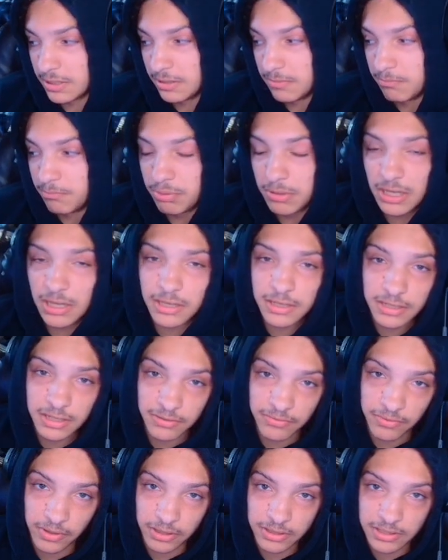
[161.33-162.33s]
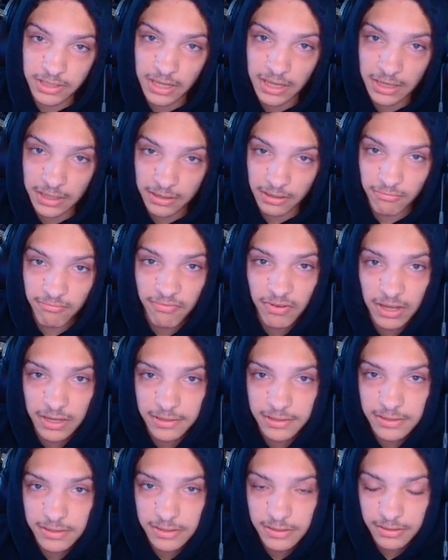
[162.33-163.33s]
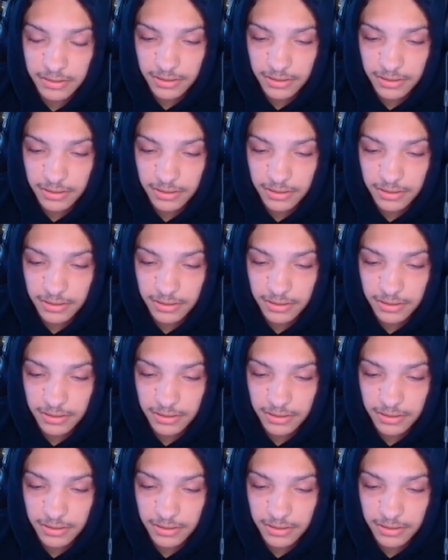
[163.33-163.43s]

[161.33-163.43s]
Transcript: big difference in gunfights.